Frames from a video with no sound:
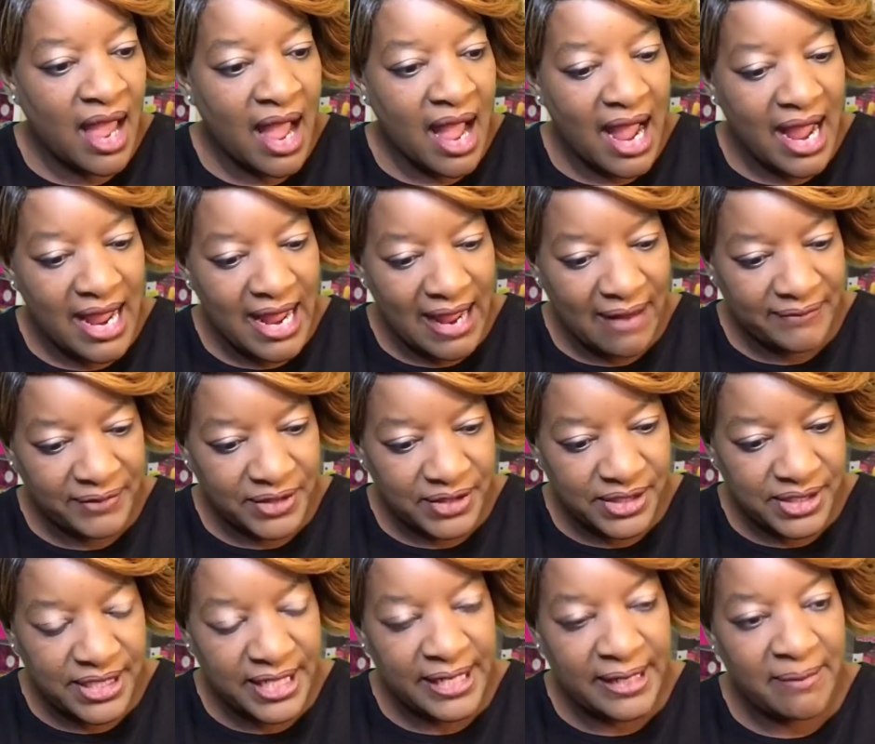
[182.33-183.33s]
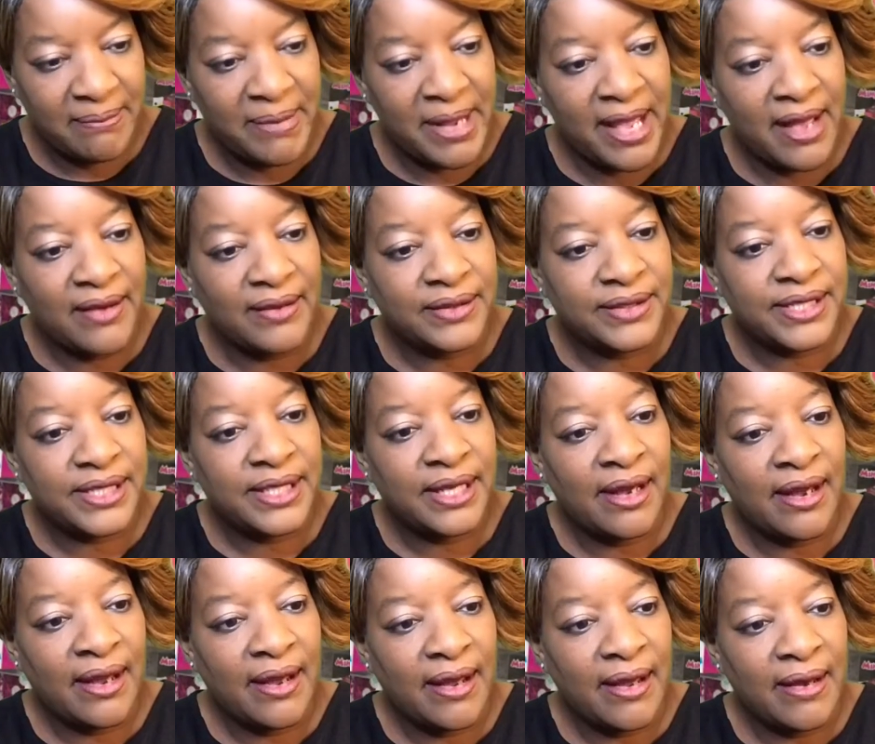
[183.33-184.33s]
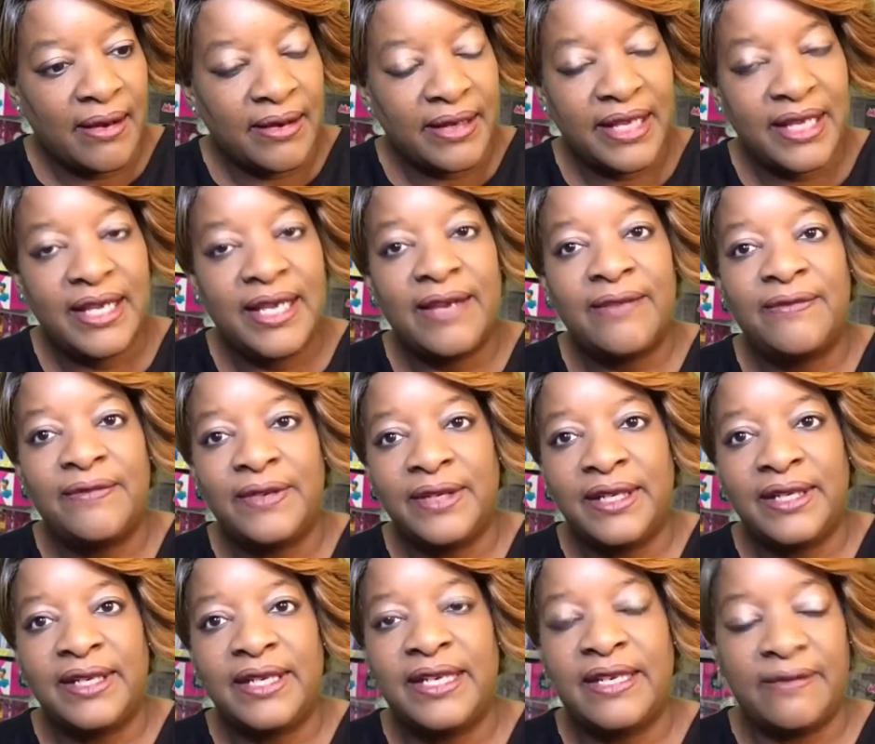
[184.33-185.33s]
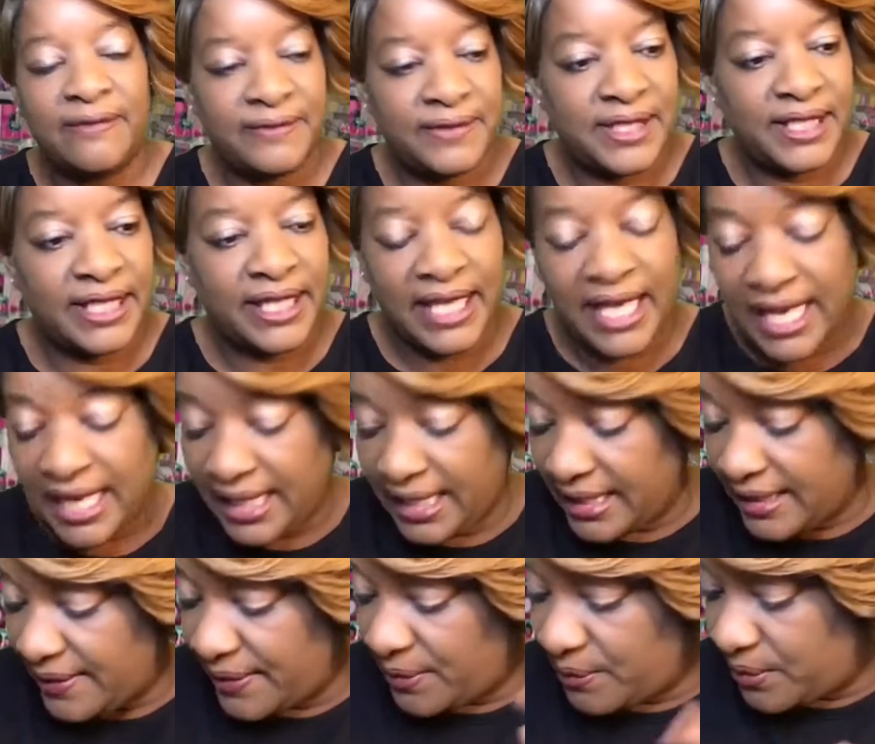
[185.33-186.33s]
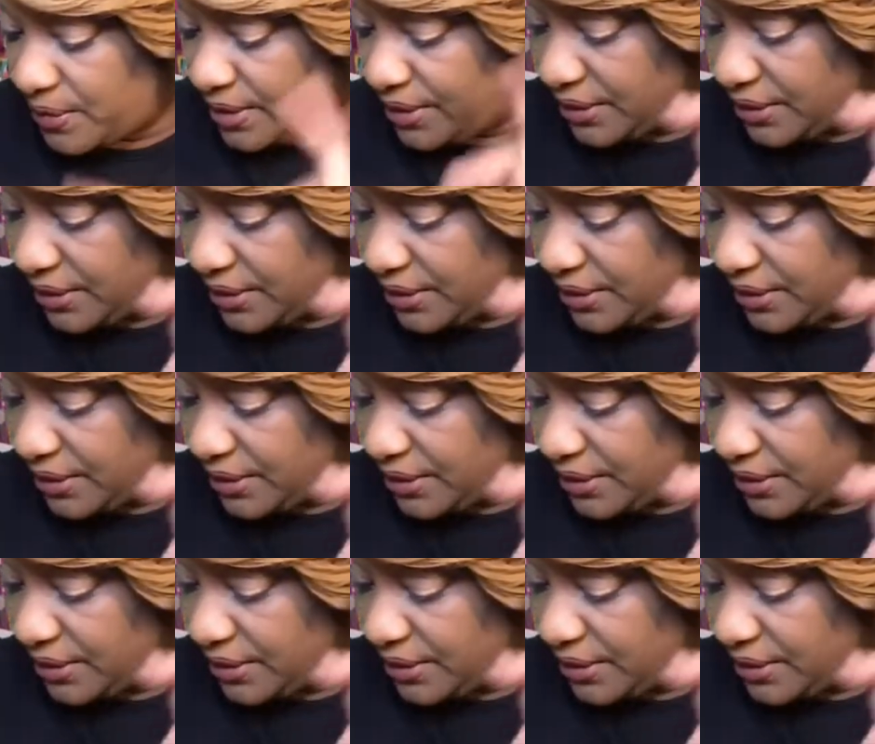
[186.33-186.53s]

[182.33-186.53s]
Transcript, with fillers: I have to see about uh, gifting, gifting another one